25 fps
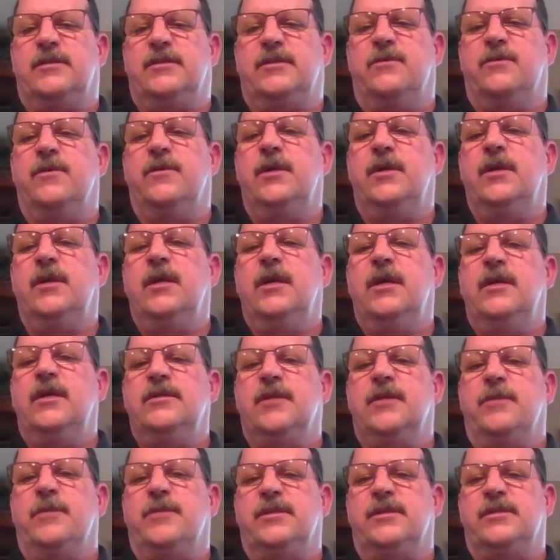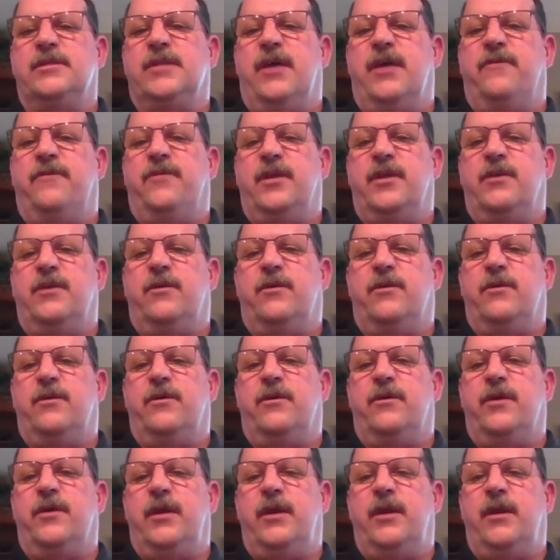So something's definitely going
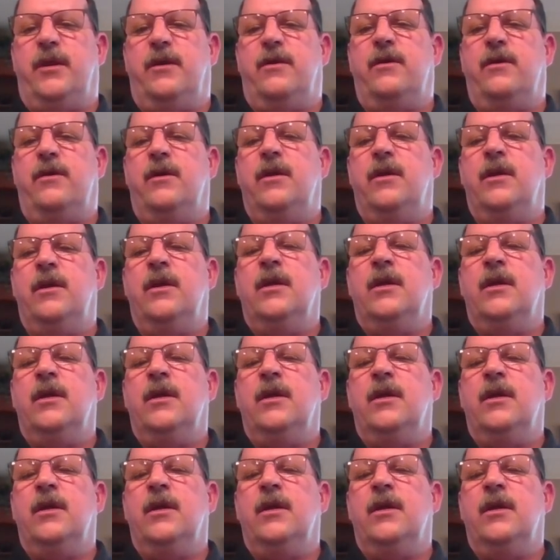on here.